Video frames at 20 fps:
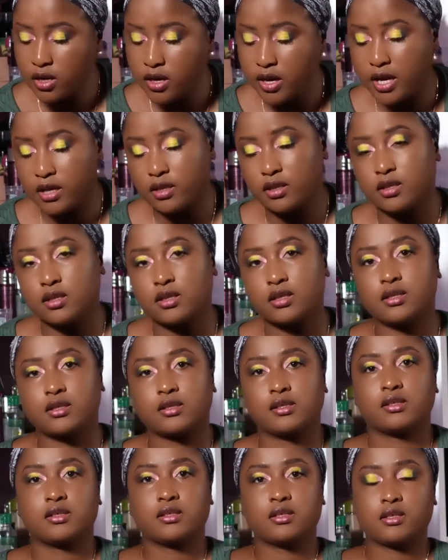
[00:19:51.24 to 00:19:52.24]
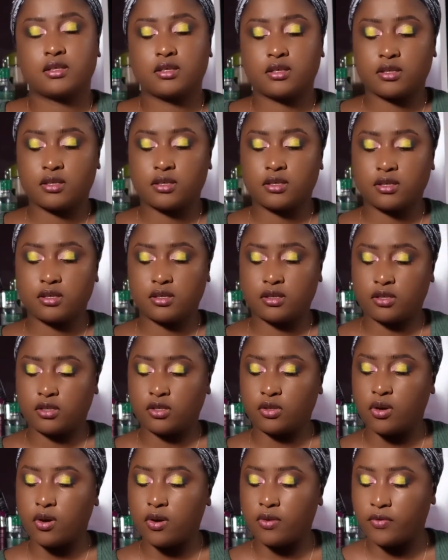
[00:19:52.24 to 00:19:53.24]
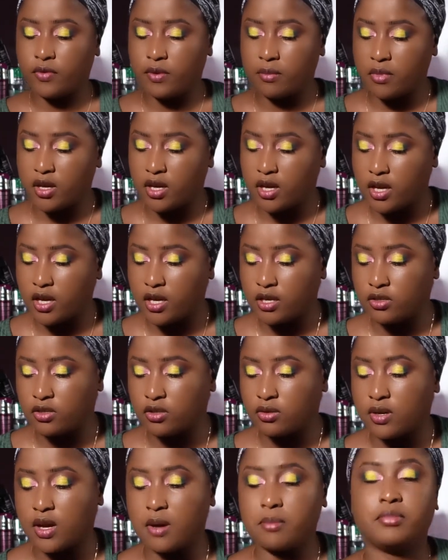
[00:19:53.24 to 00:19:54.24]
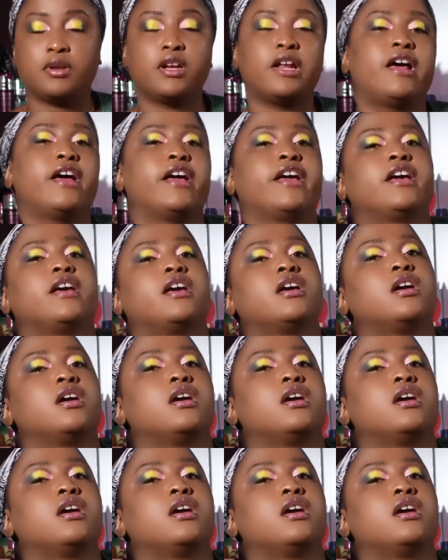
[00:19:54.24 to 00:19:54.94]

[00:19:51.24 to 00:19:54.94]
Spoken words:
the next to go from here is to apply